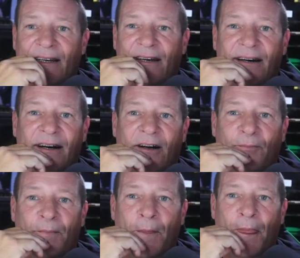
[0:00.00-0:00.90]

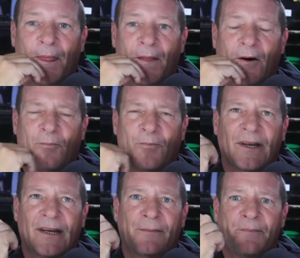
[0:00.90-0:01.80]
Um,
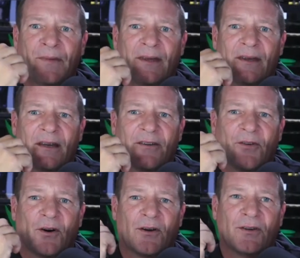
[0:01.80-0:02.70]
hopefully, if
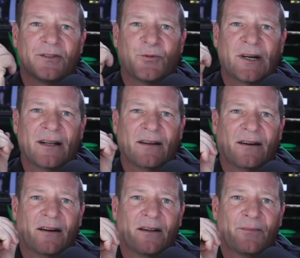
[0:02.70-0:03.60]
all goes well,
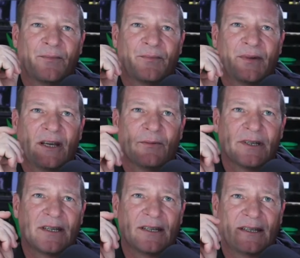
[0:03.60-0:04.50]
I'll be able to
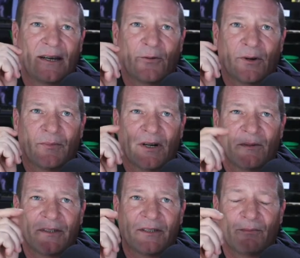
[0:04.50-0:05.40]
get that one
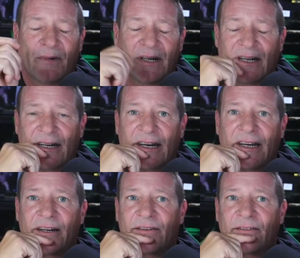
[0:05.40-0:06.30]
published Monday
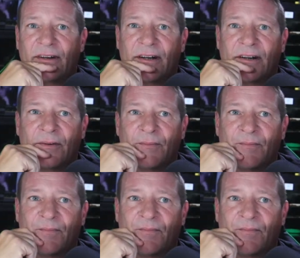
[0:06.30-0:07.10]
night um,